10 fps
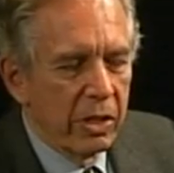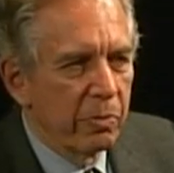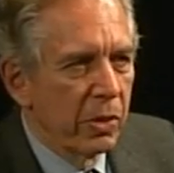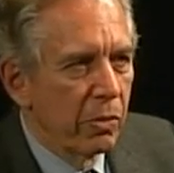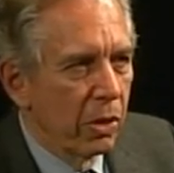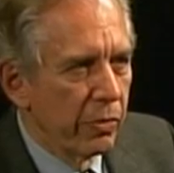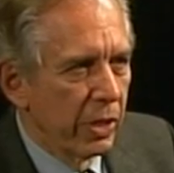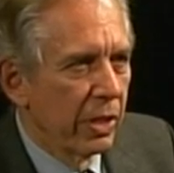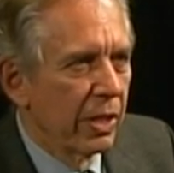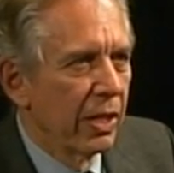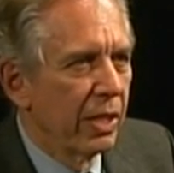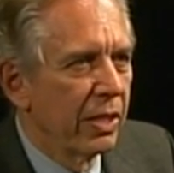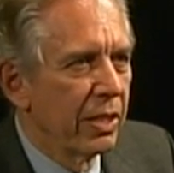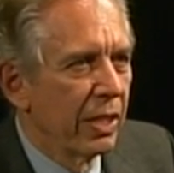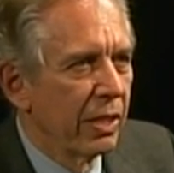of Monrovia,
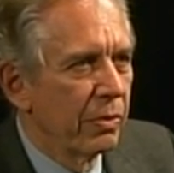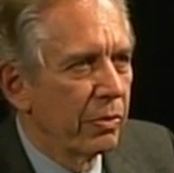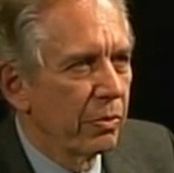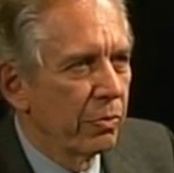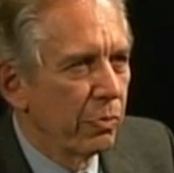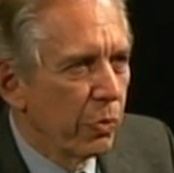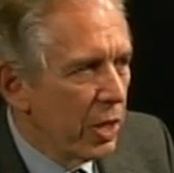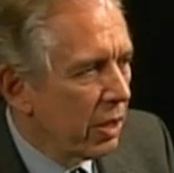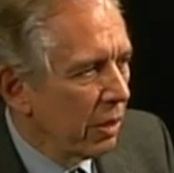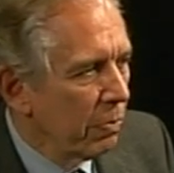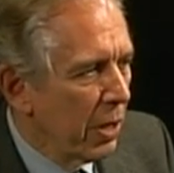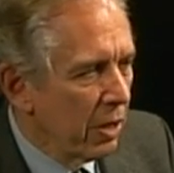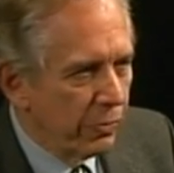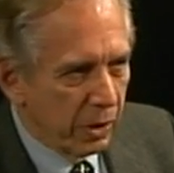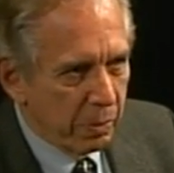and we could
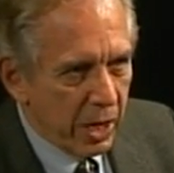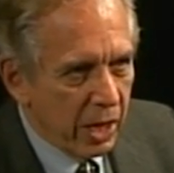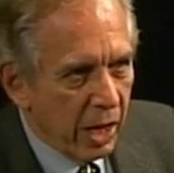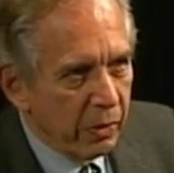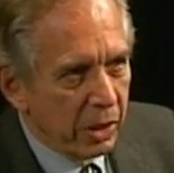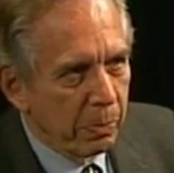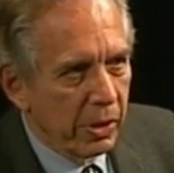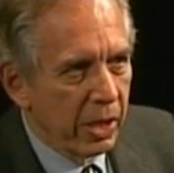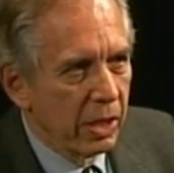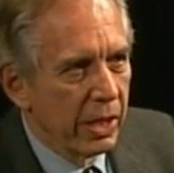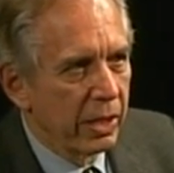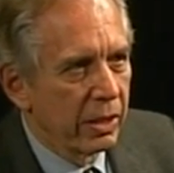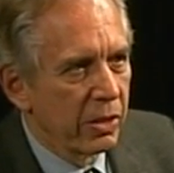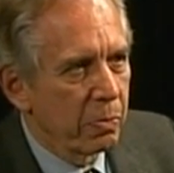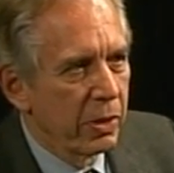benefit by having a plan like
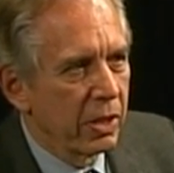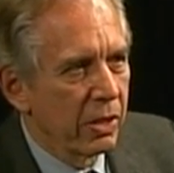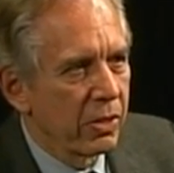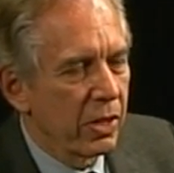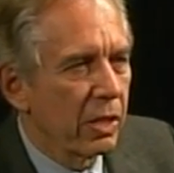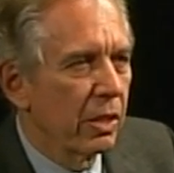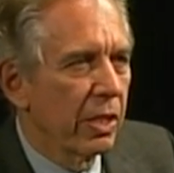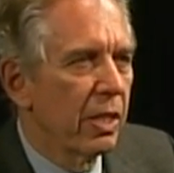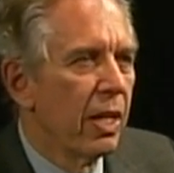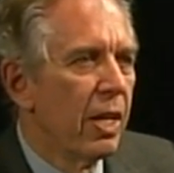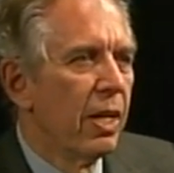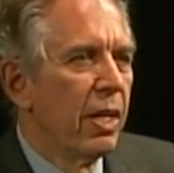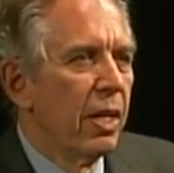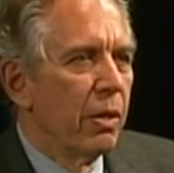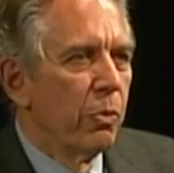this because suddenly
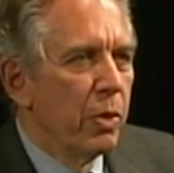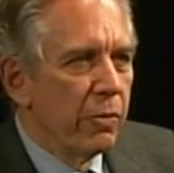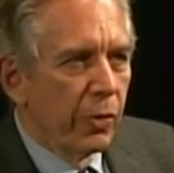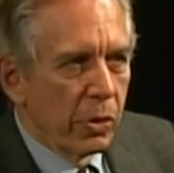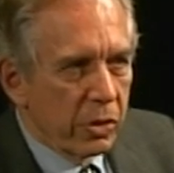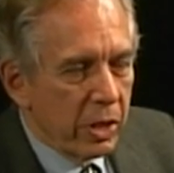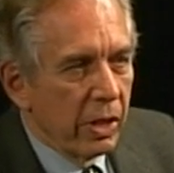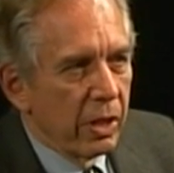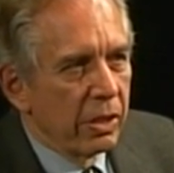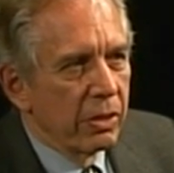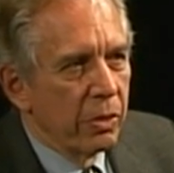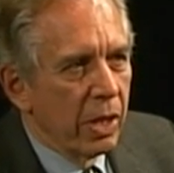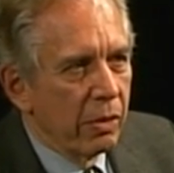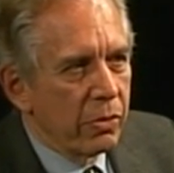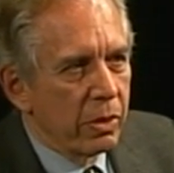we folks here who
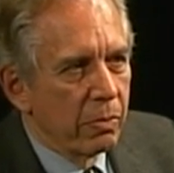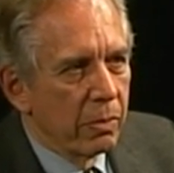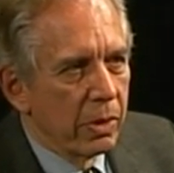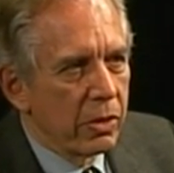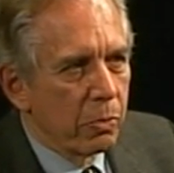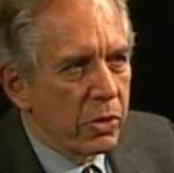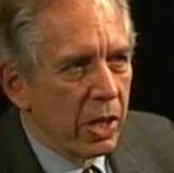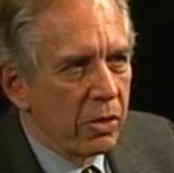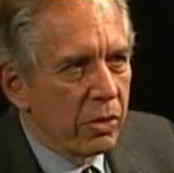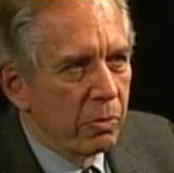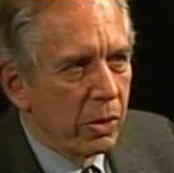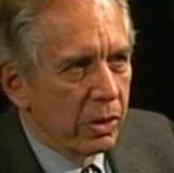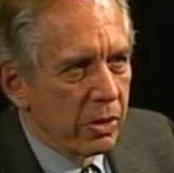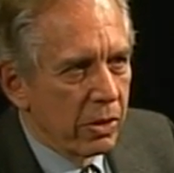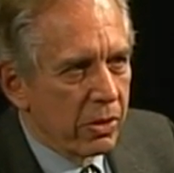have some substantial
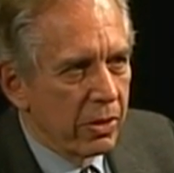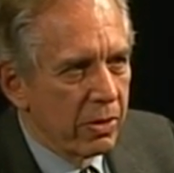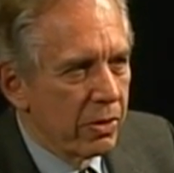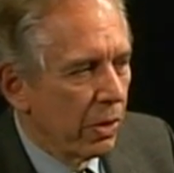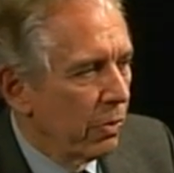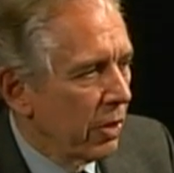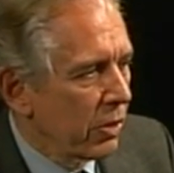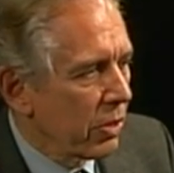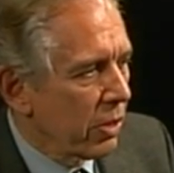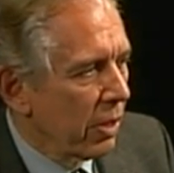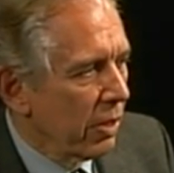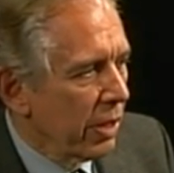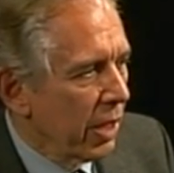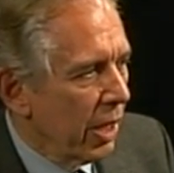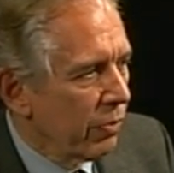mortgages don't necessarily
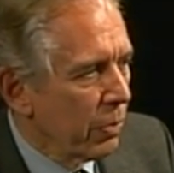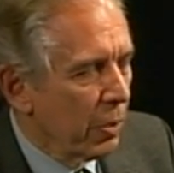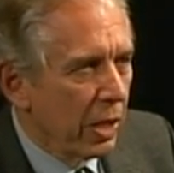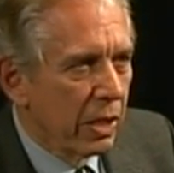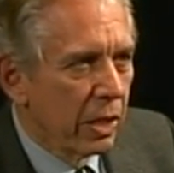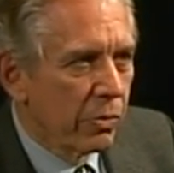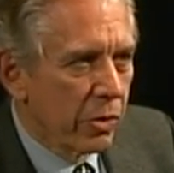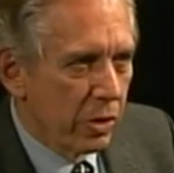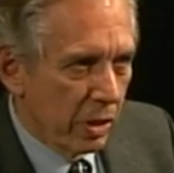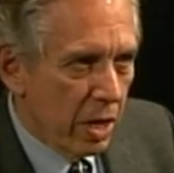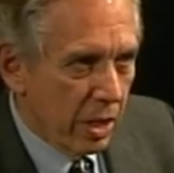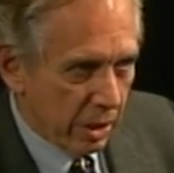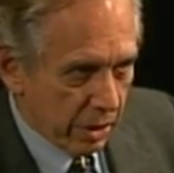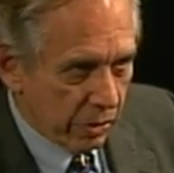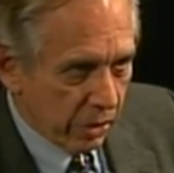have to pay interest at all
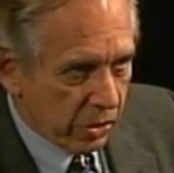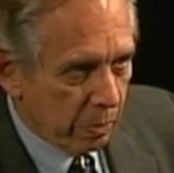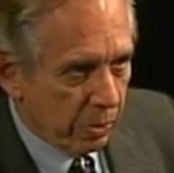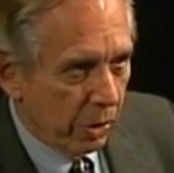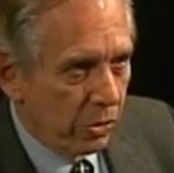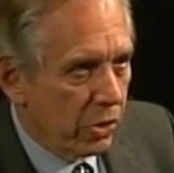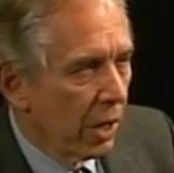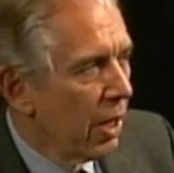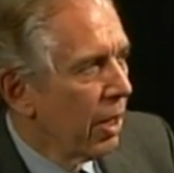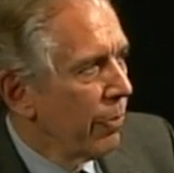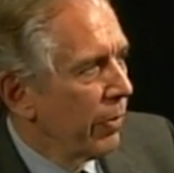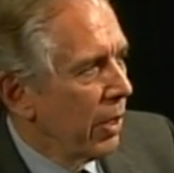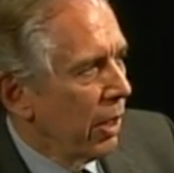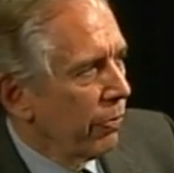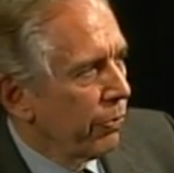under this approach
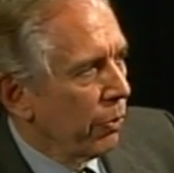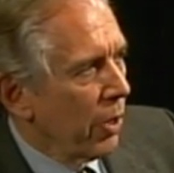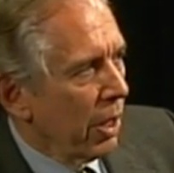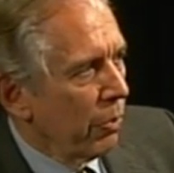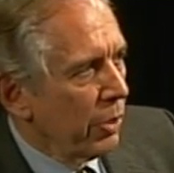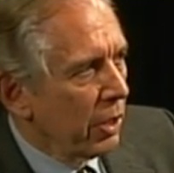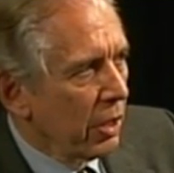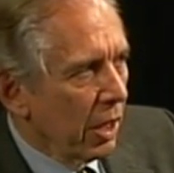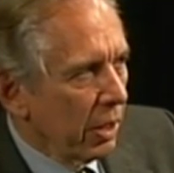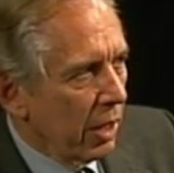if we can get